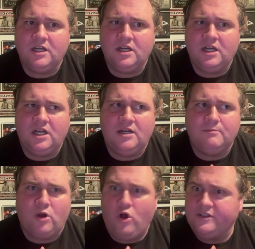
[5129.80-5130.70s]

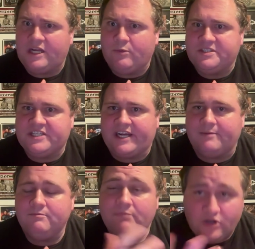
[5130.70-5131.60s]
Hold on one
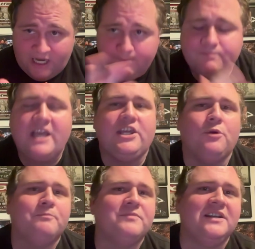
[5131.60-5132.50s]
second." "Okay, thank
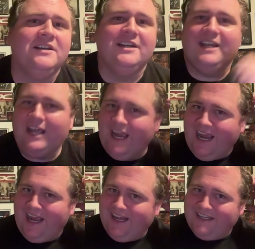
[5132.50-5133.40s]
you."
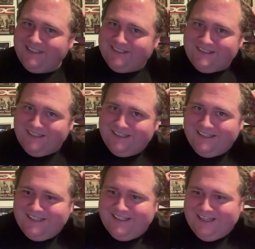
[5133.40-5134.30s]
And
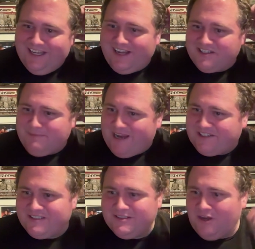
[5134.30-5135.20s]
he comes back
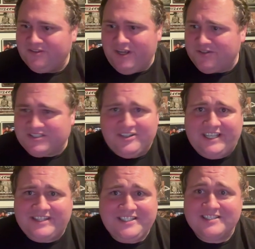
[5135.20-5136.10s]
and says, "No, no, sir,
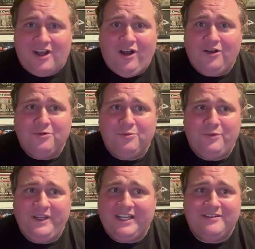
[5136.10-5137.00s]
like this is all
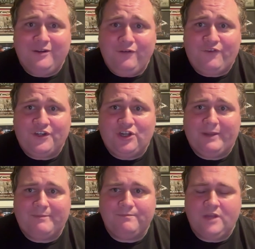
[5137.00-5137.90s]
we can do for you."
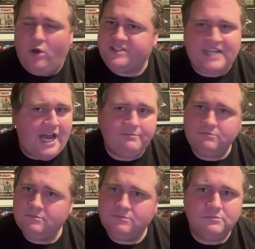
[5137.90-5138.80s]
I'm like, "No, it's not.
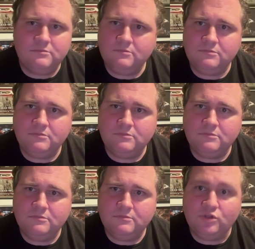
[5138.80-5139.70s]

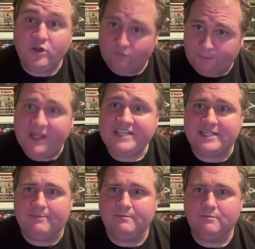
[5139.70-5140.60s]
You can
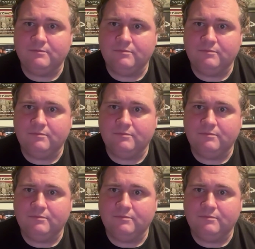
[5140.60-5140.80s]
replace them.